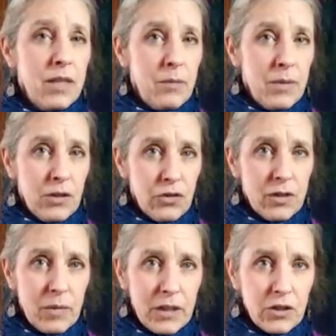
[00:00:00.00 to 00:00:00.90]
deep
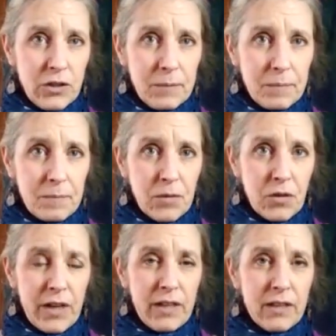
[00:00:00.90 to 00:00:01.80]
introspection
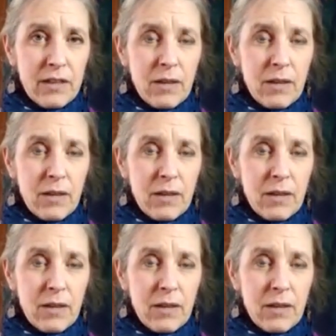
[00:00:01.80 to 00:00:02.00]
right?